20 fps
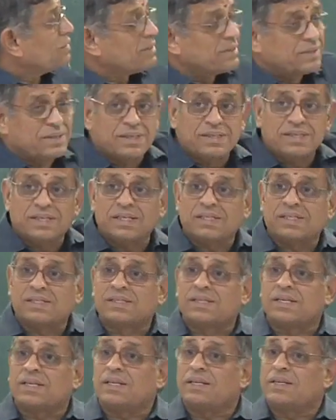This is
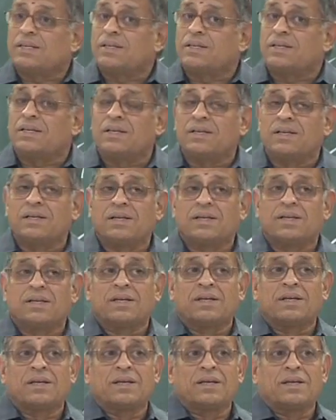the
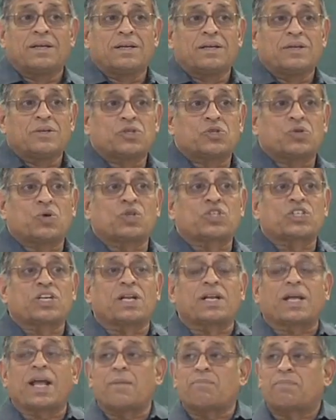
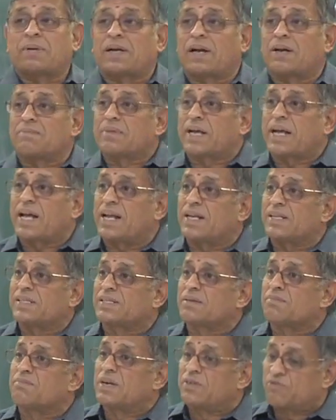social capital
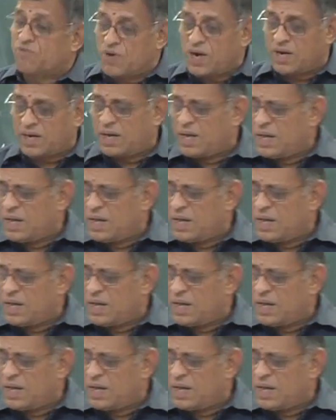mechanism at work.